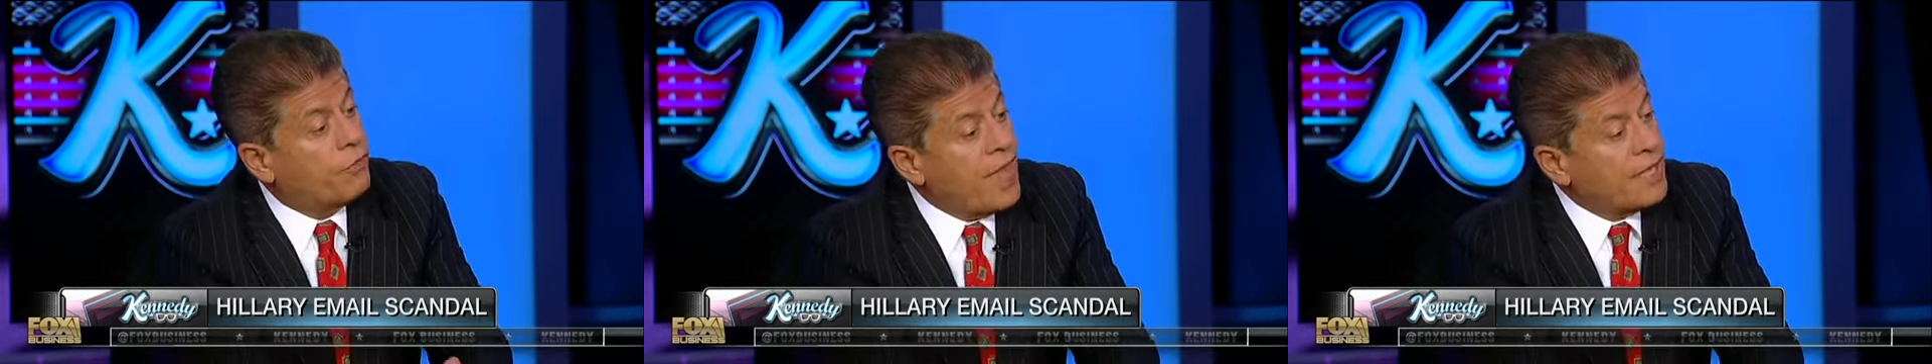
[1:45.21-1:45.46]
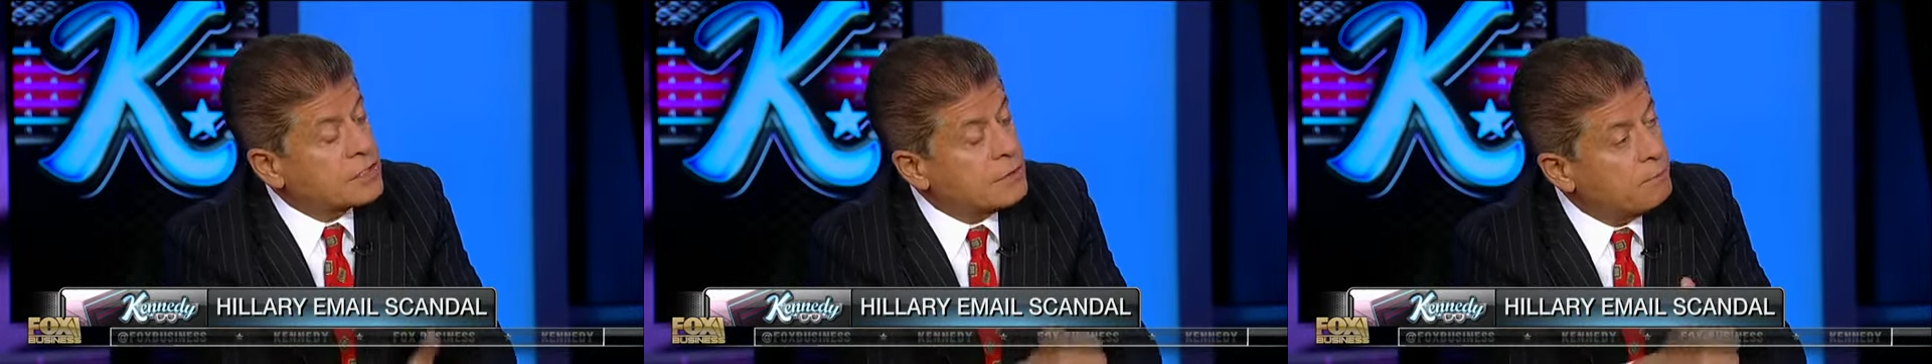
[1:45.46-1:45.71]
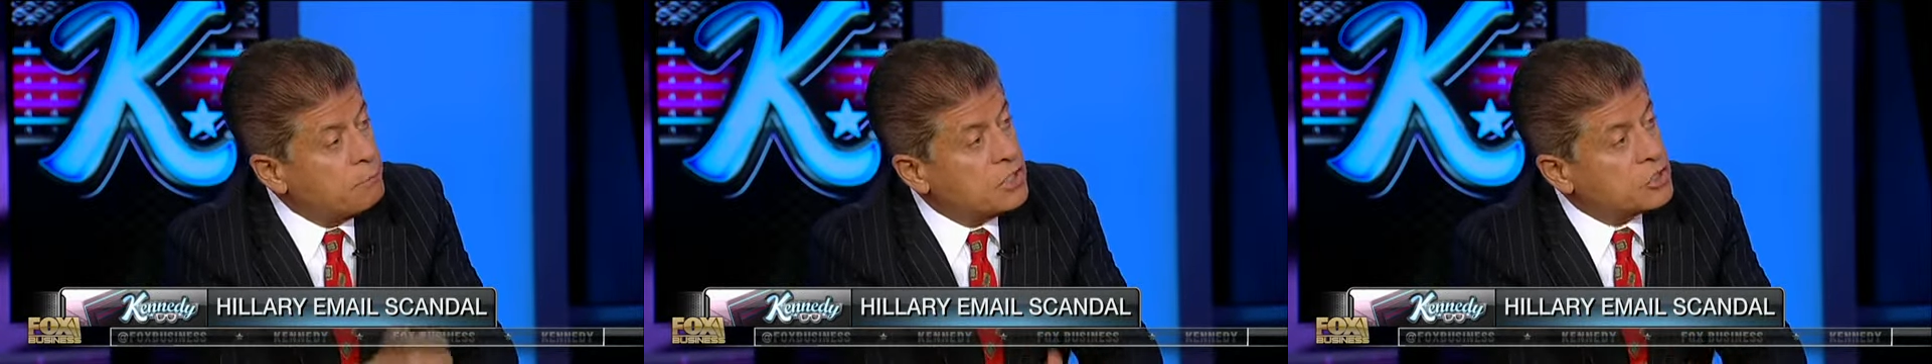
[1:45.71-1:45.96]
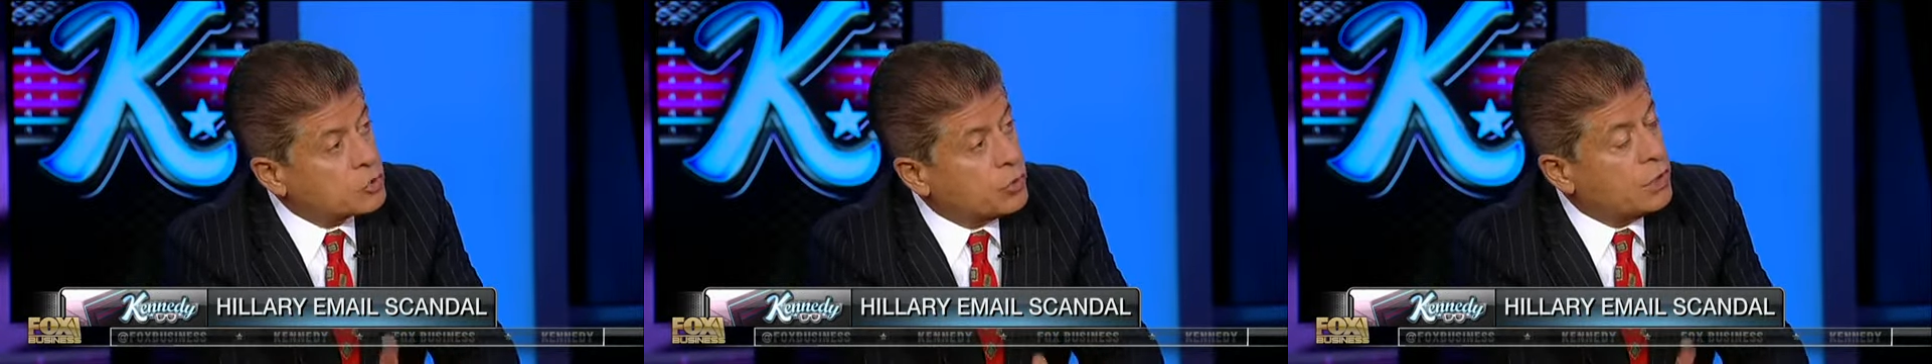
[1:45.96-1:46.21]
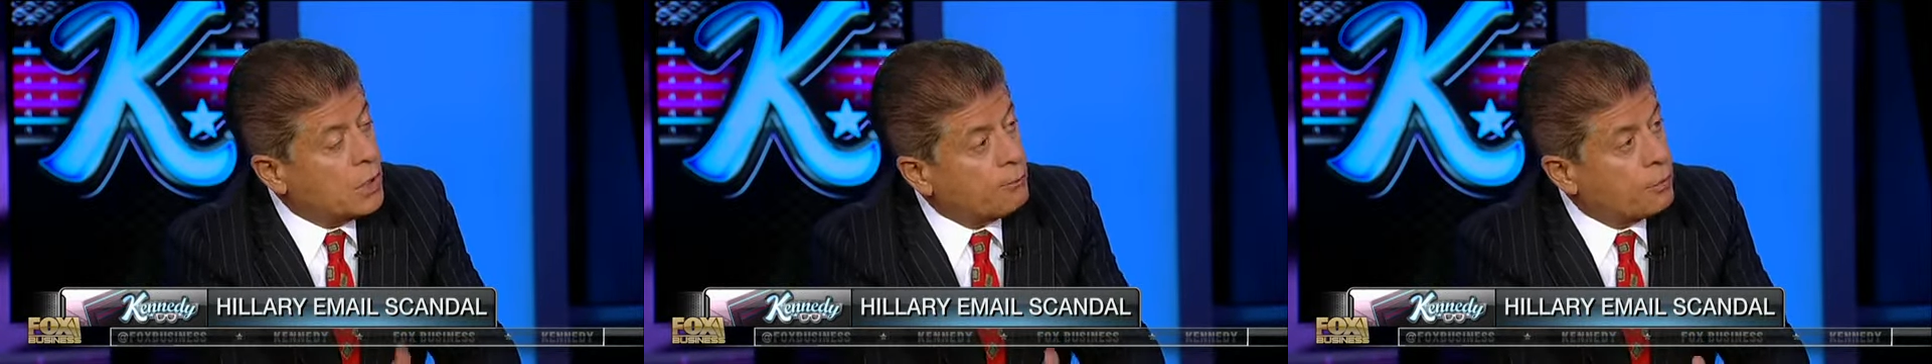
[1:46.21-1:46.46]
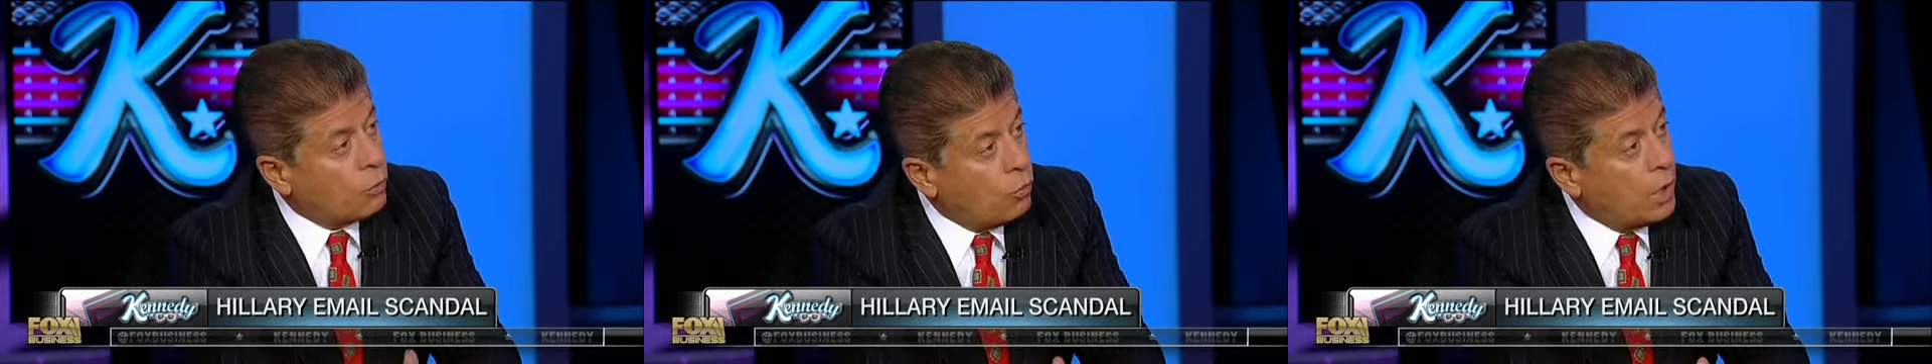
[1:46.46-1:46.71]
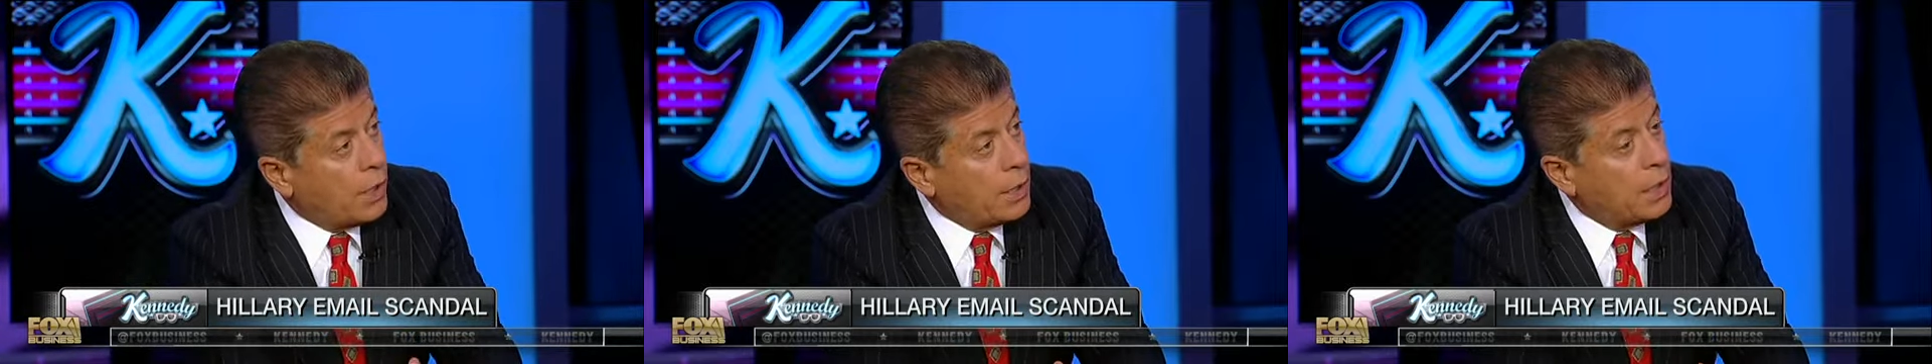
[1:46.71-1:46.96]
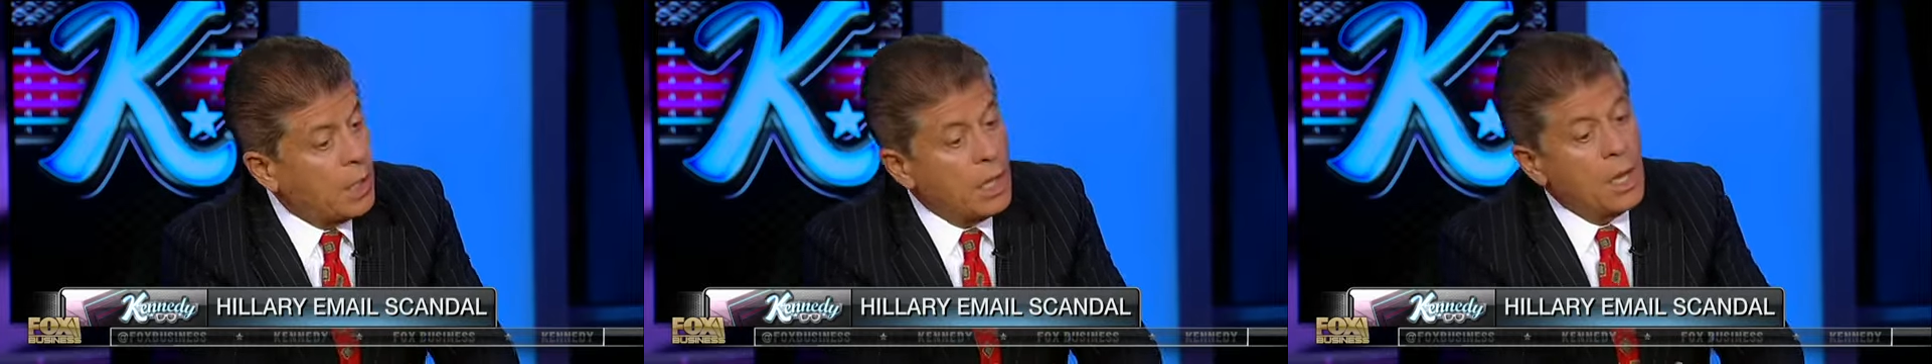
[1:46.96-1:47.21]
That's mystery number one.
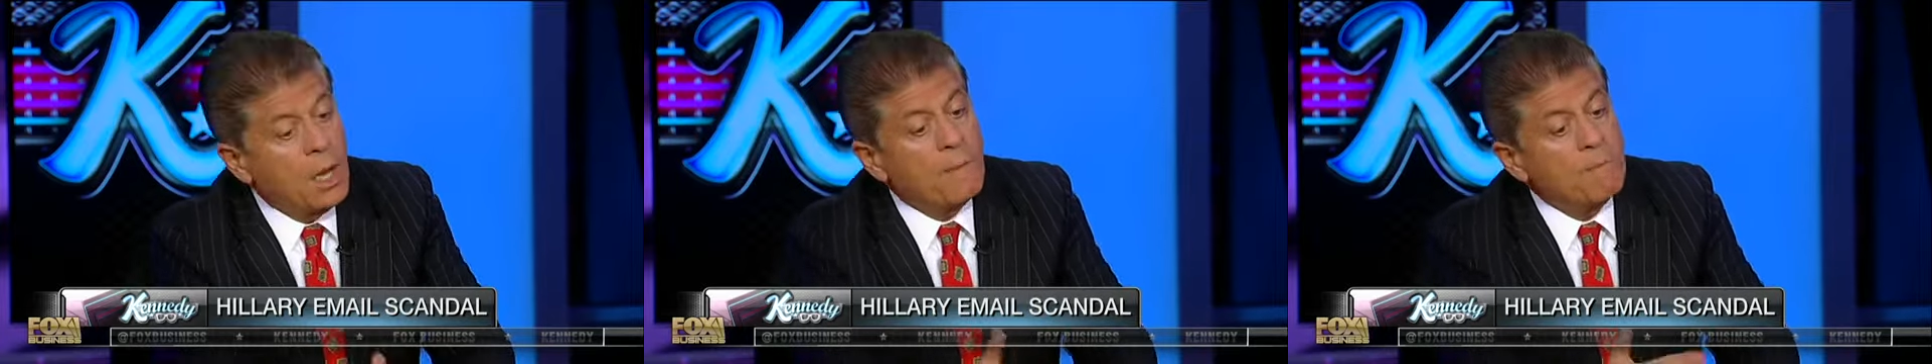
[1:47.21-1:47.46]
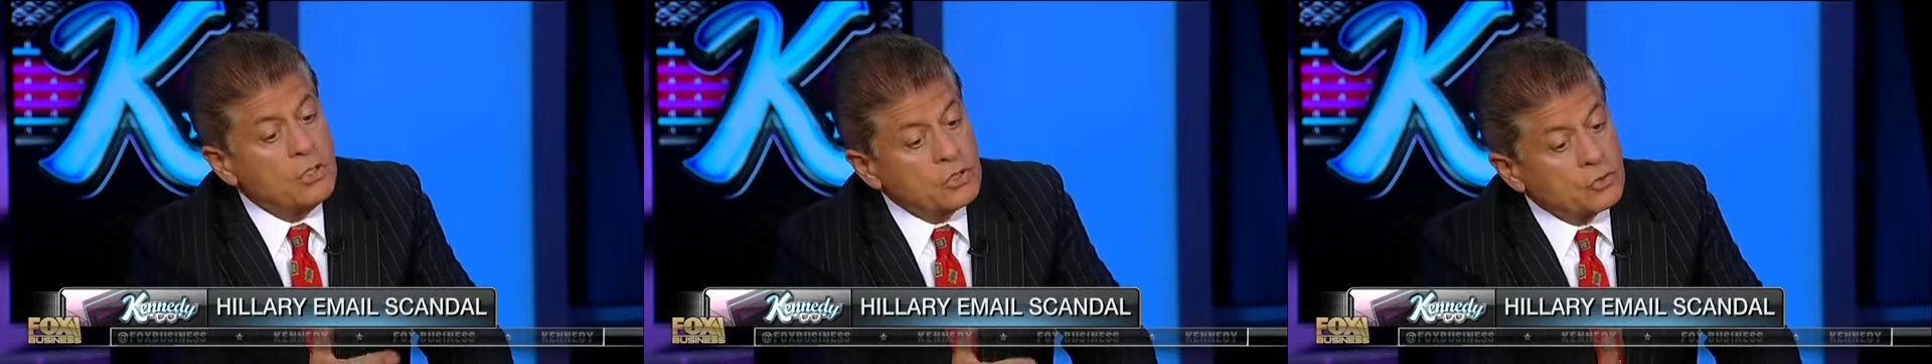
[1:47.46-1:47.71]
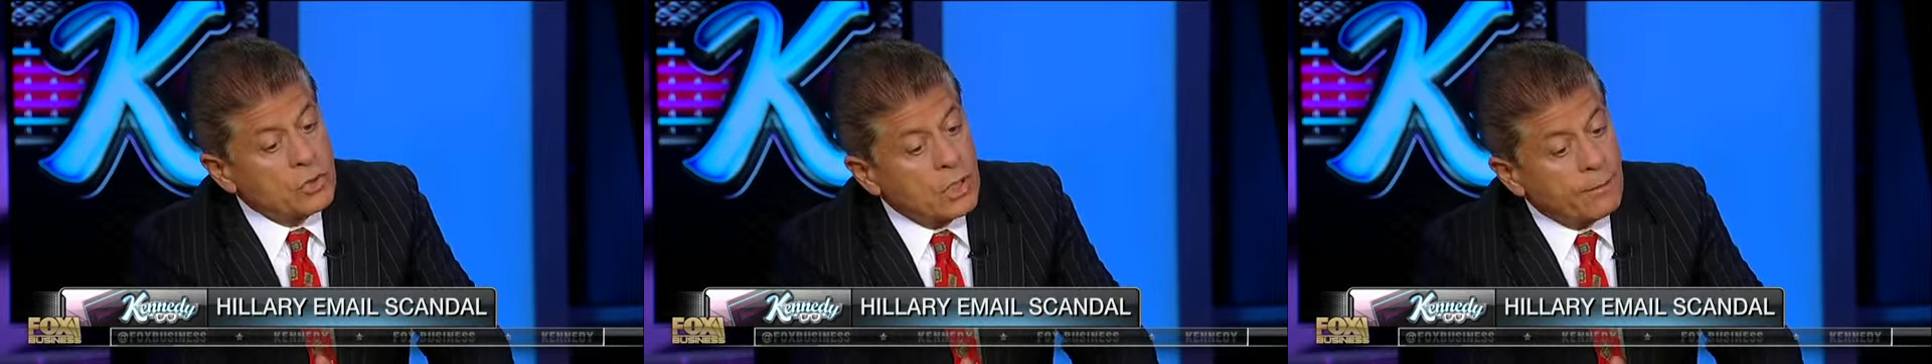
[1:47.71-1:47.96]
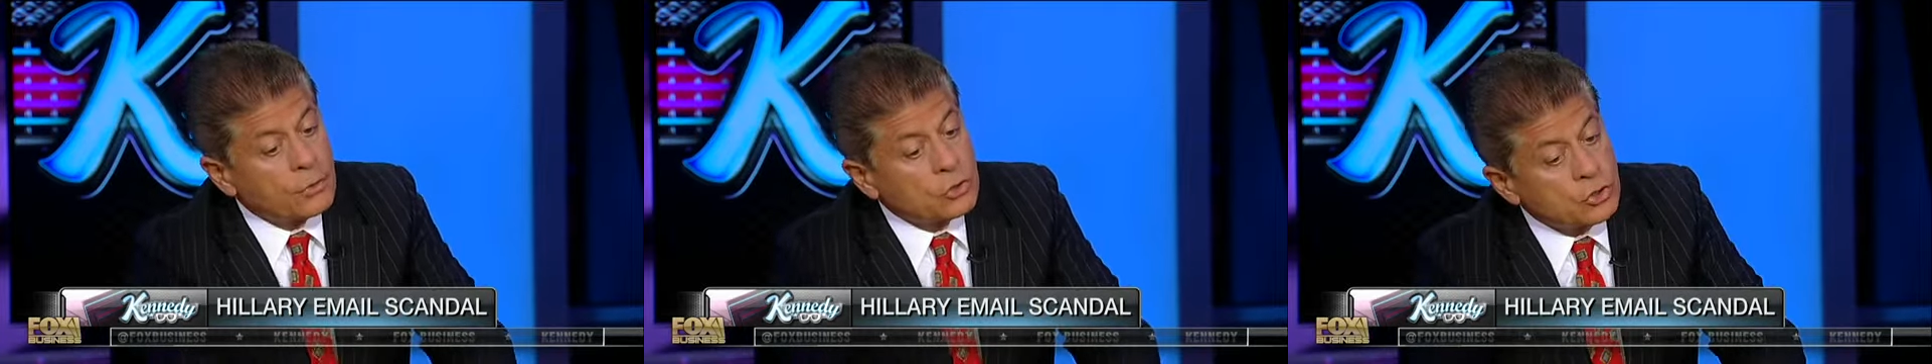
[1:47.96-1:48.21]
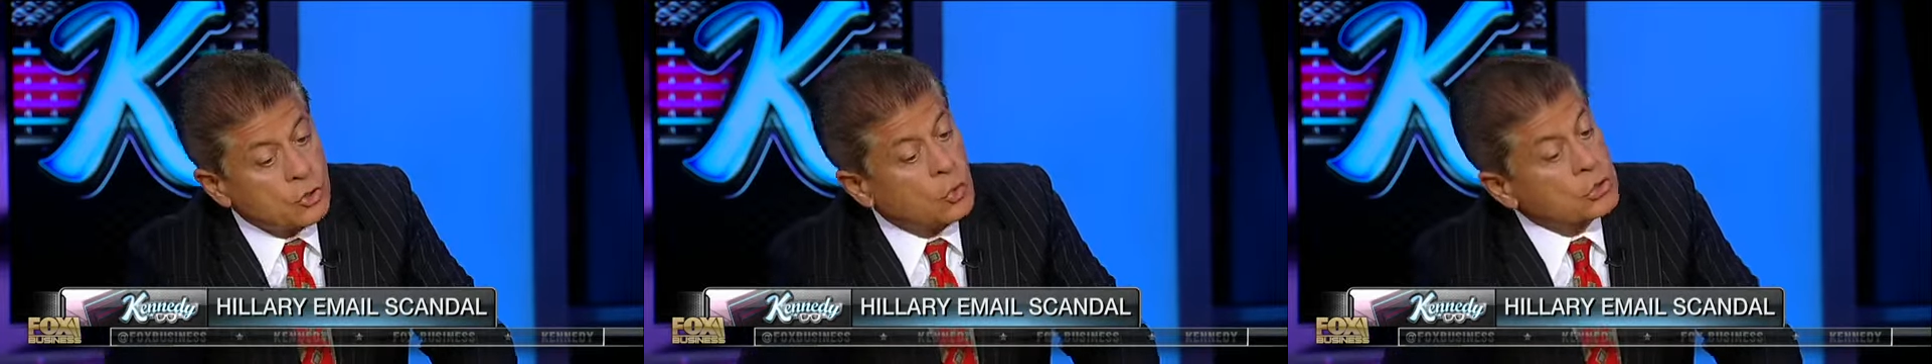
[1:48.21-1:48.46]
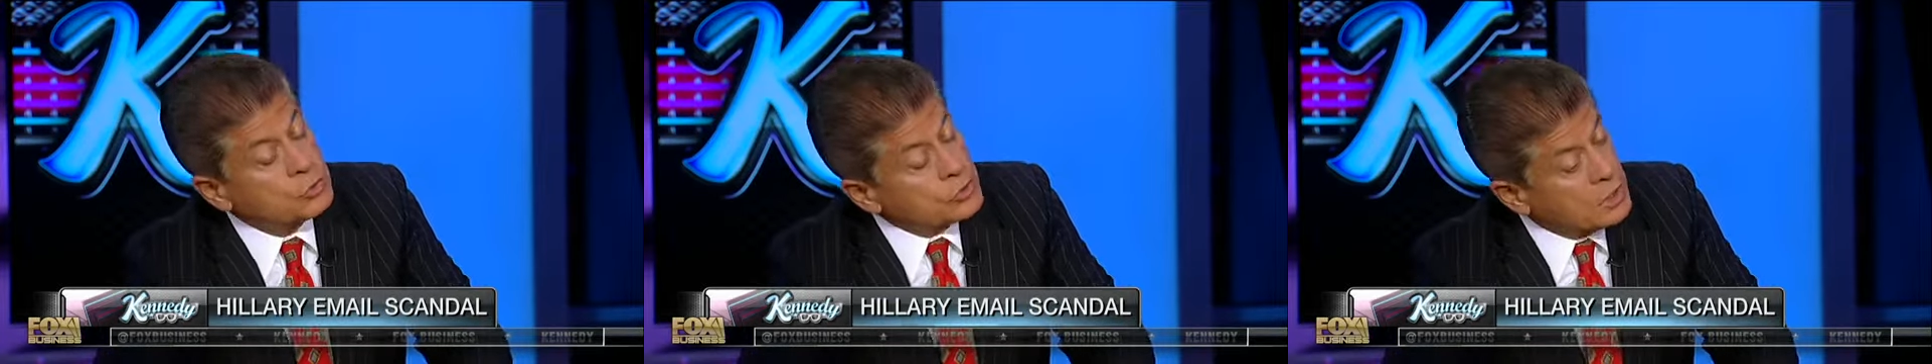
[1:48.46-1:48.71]
Mystery number two, which was